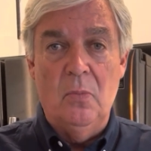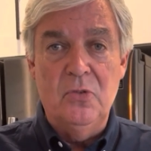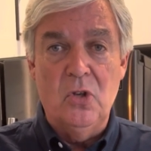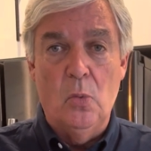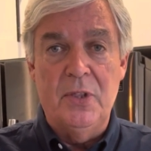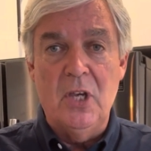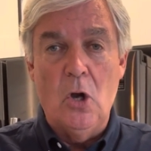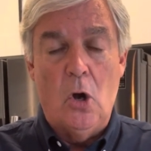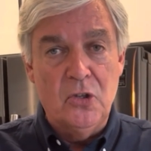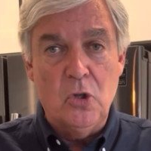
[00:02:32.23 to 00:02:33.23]
So what they
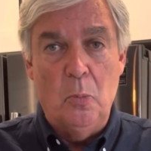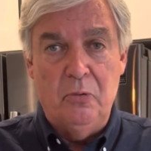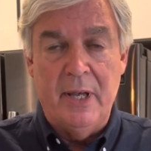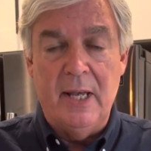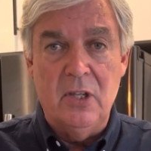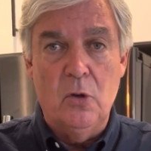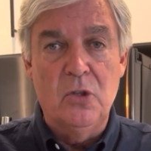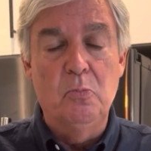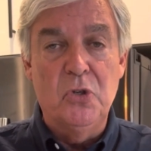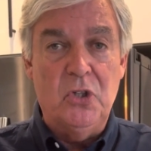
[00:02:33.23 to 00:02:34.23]
also plant there is
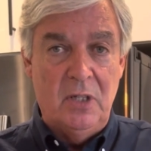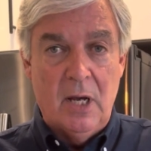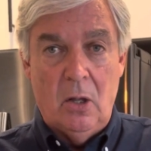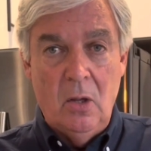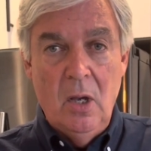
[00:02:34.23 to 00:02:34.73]
Muscadel.